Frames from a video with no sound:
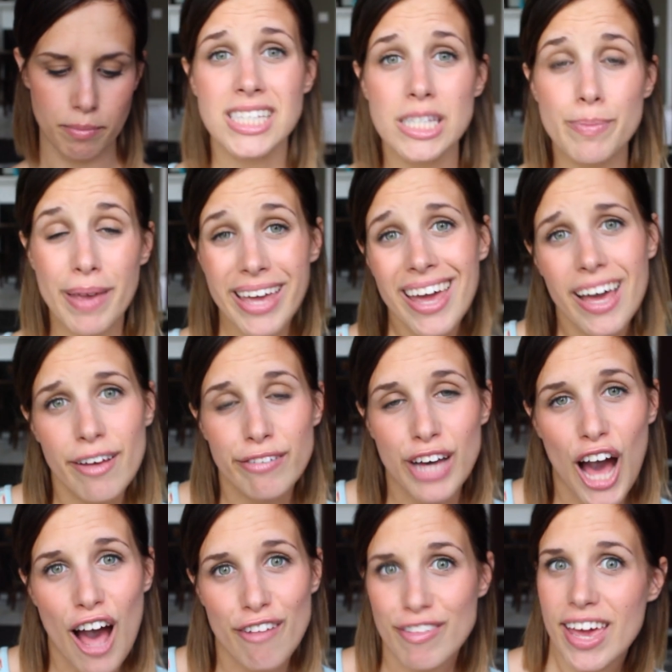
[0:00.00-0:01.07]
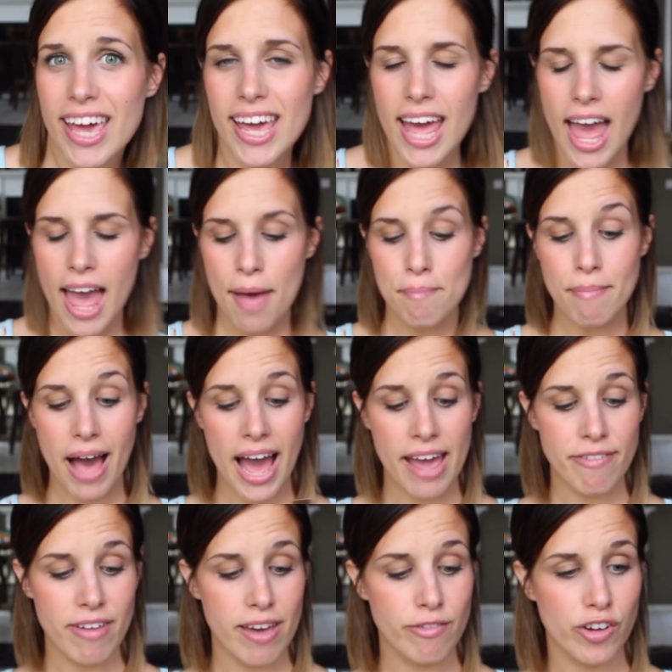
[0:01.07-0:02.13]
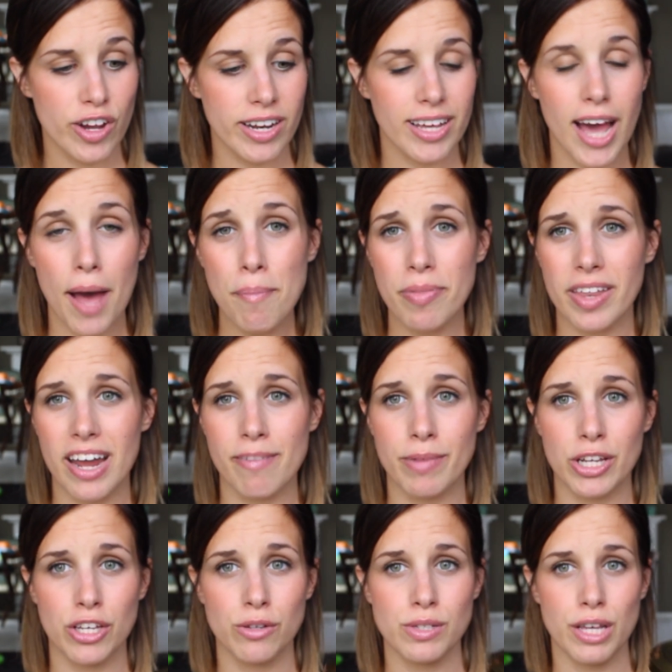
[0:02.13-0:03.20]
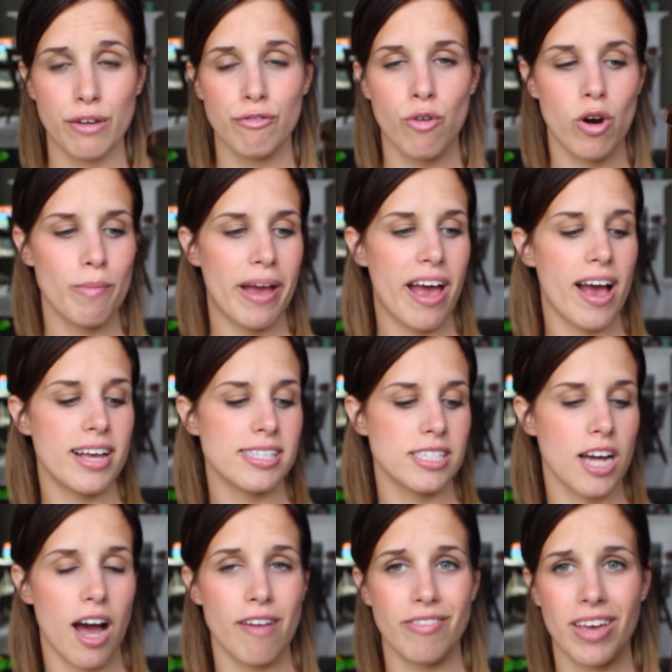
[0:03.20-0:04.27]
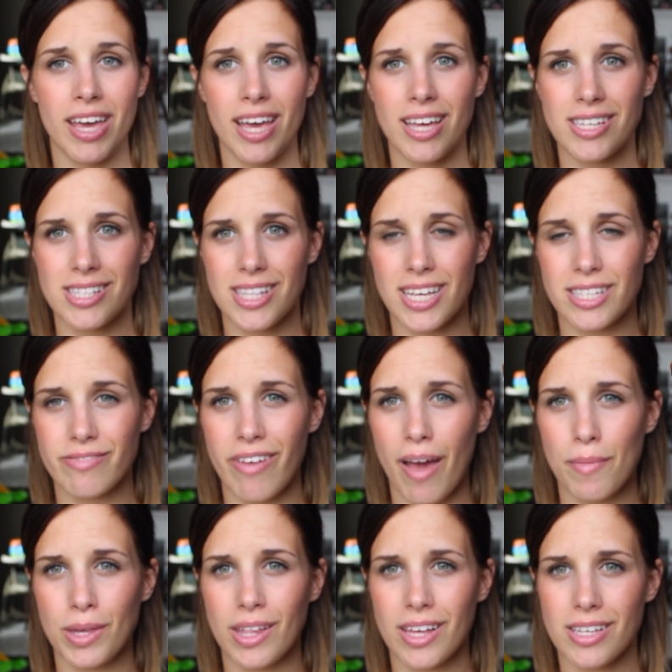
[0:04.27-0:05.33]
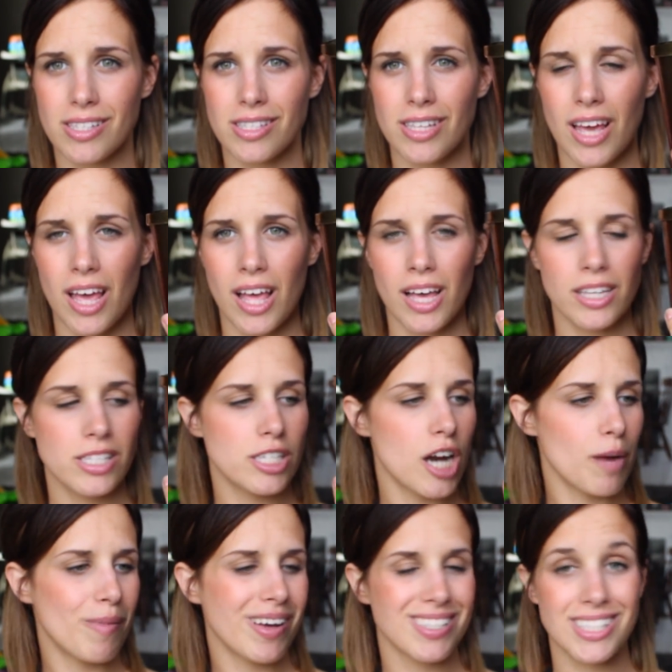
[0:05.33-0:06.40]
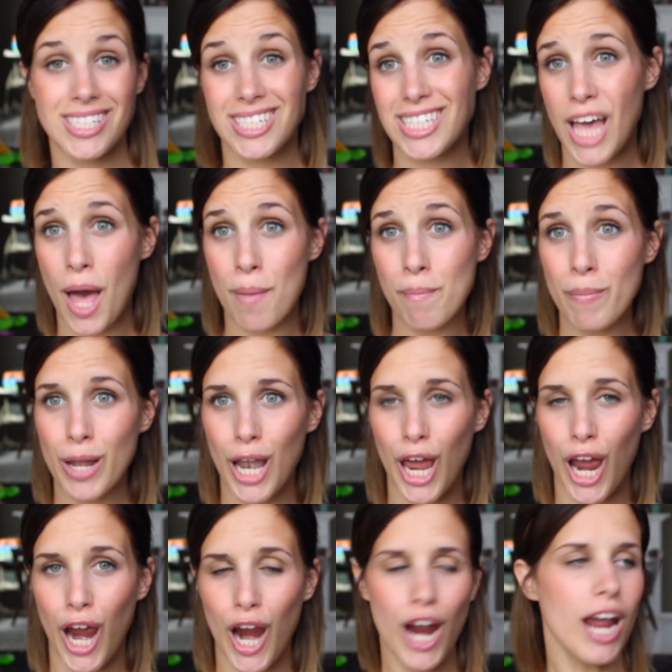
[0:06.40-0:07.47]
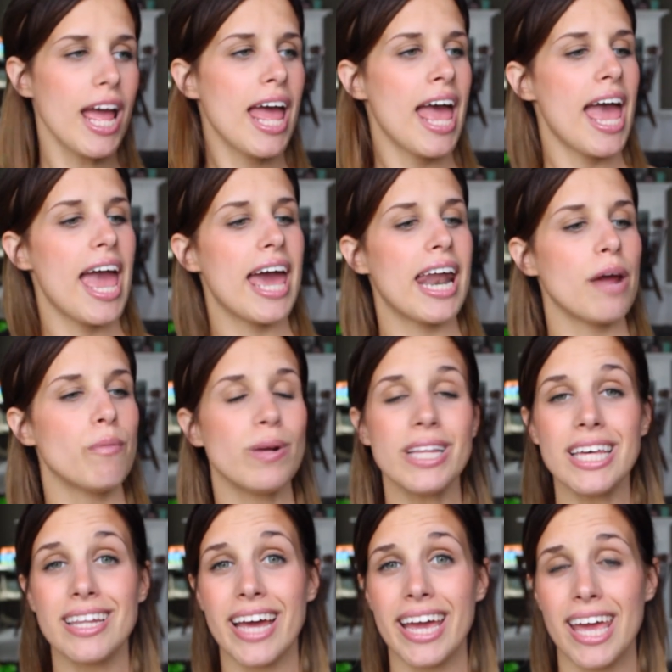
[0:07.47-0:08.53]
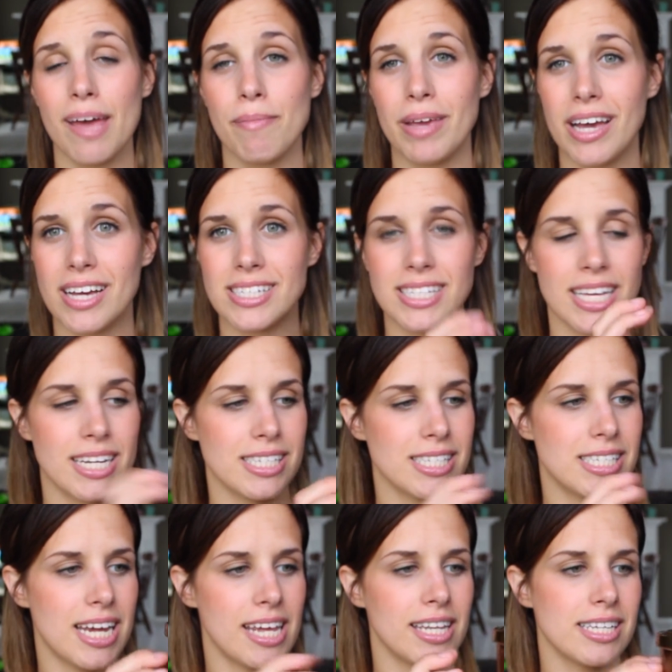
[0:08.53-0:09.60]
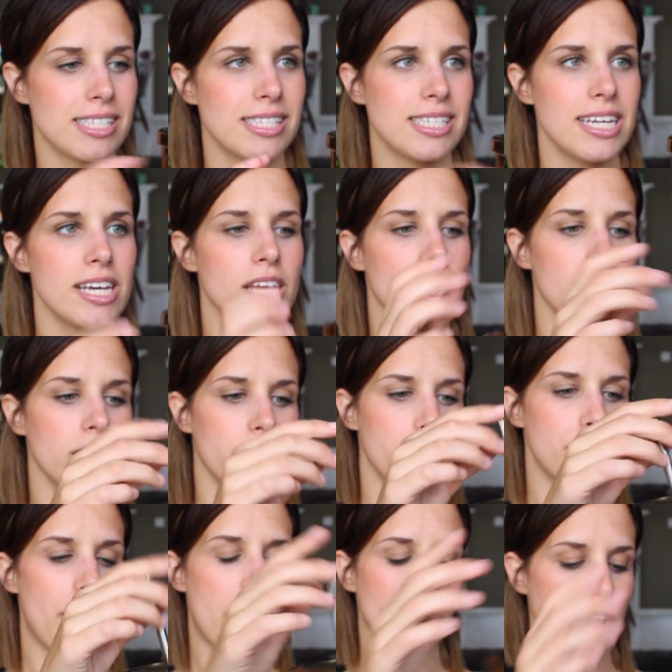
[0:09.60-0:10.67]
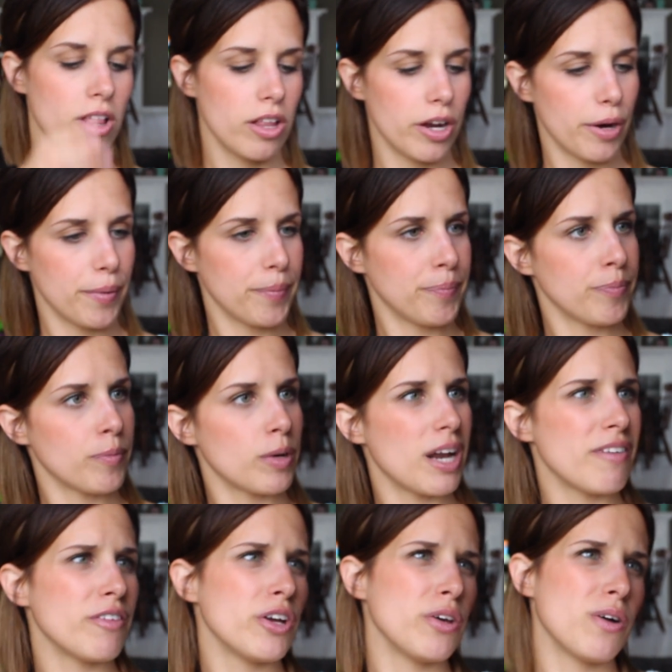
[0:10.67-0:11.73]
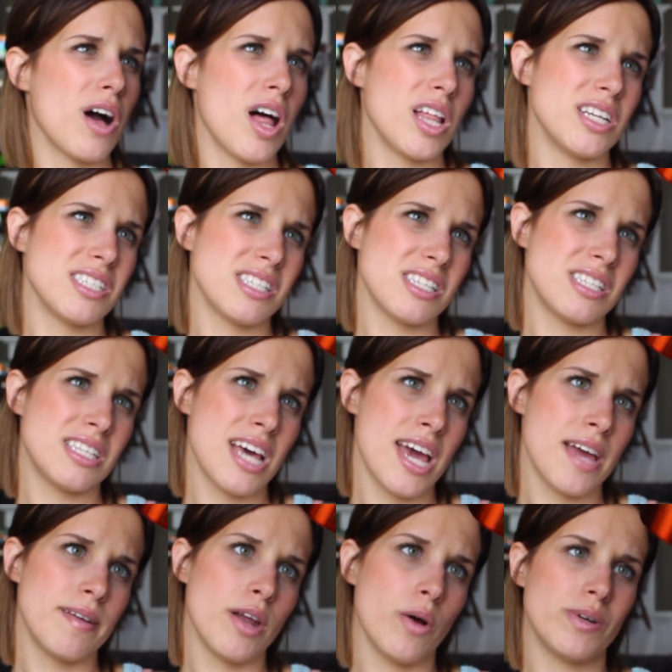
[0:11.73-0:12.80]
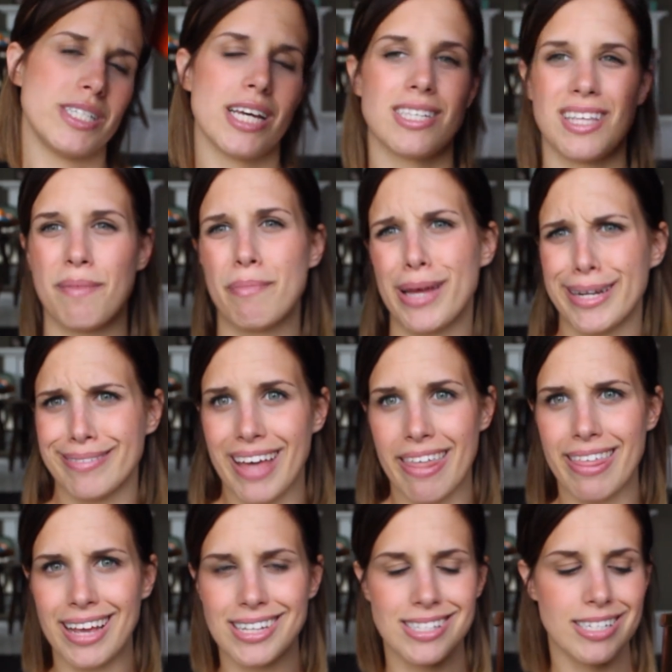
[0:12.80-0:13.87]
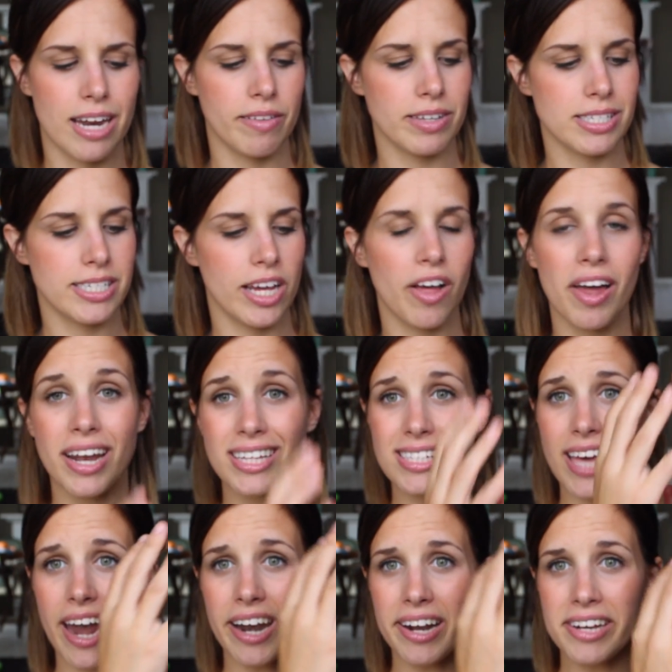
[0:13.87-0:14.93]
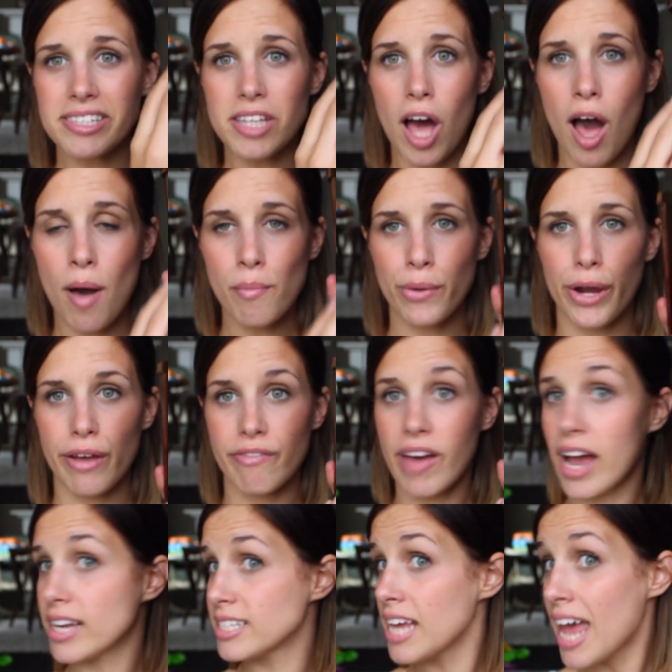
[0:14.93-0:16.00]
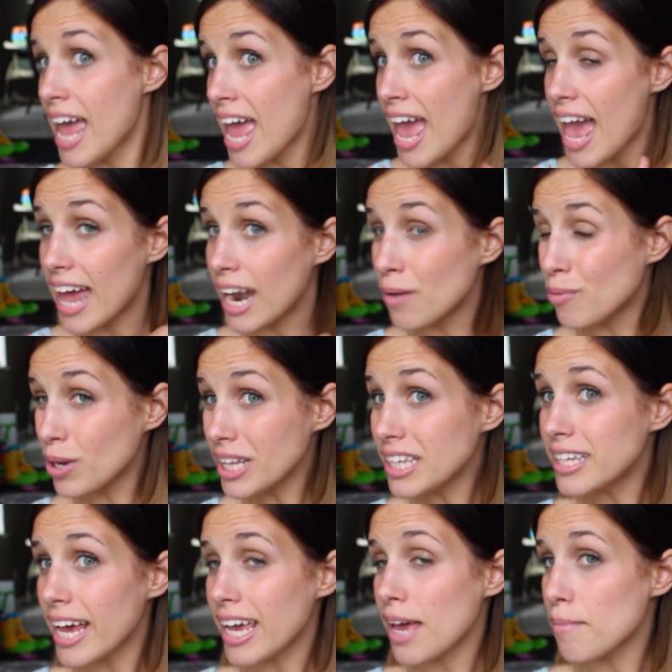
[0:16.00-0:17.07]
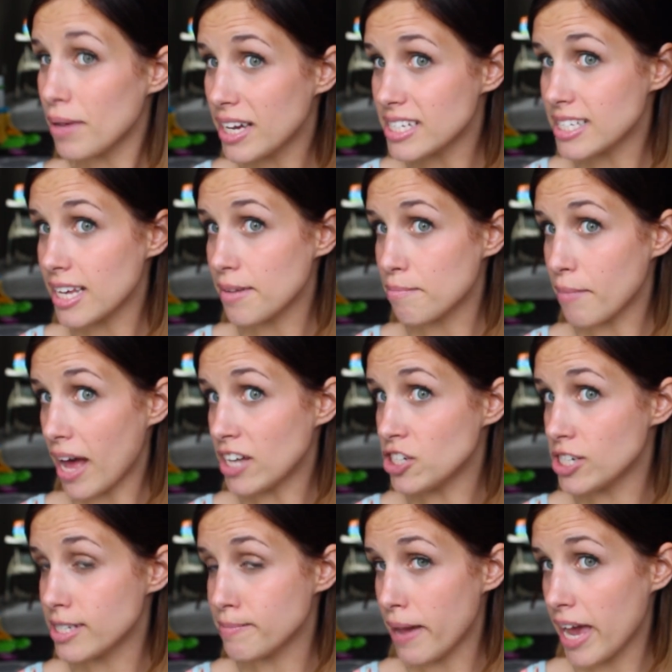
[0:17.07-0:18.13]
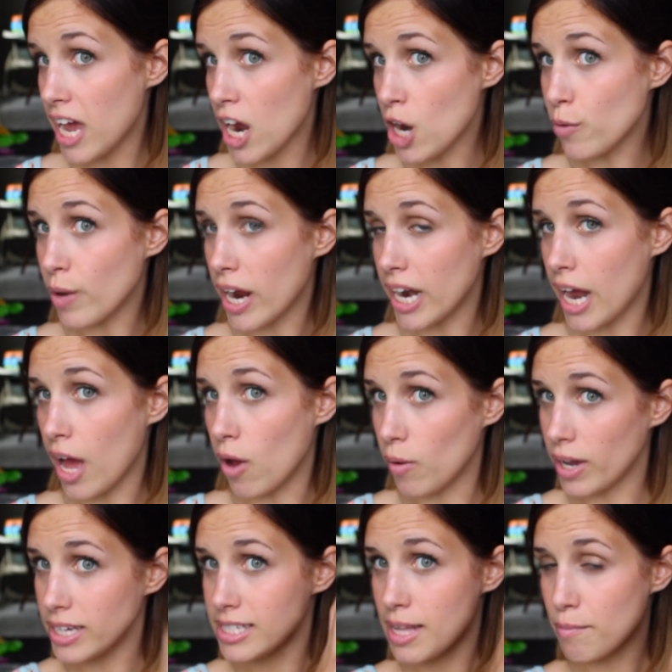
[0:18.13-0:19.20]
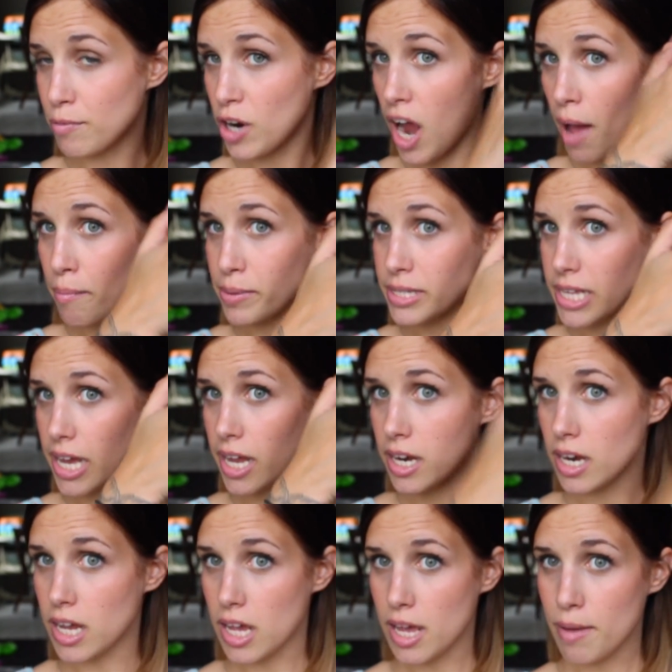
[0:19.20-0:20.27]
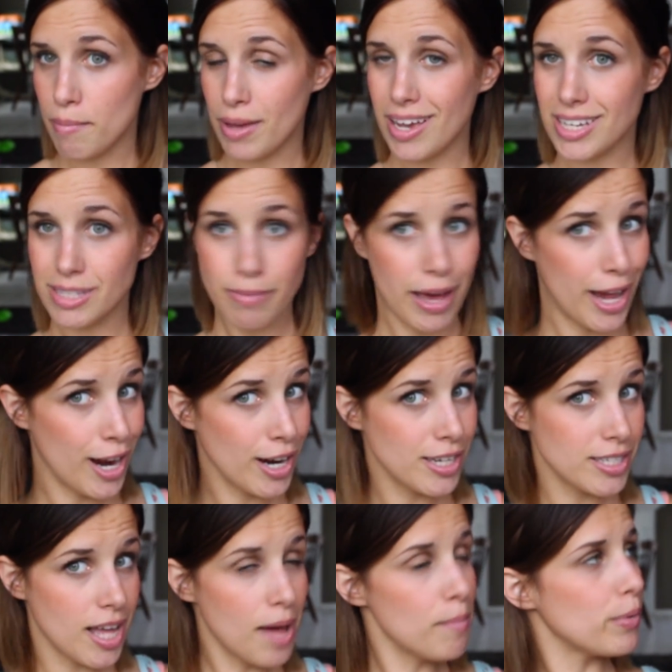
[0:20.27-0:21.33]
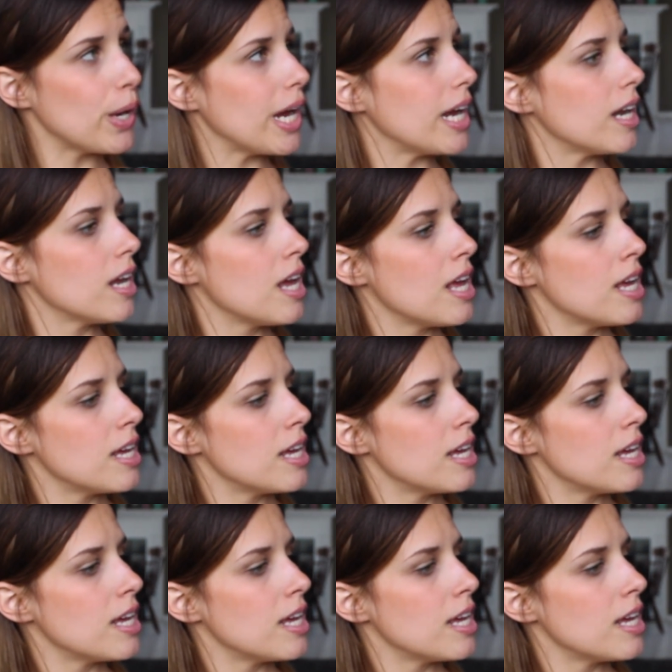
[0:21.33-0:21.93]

Speaking of coffee, my favorite cup that I've been using for my iced coffee is this fabulous Starbucks tumbler, and I really like it because it is stainless steel or metal or whatever you call it. Does it say? No, it doesn't, but I think it's stainless steel, and it's got a nice ombre effect, and I really like it because it matches my hair right now, except for opposite, because my hair is ombre.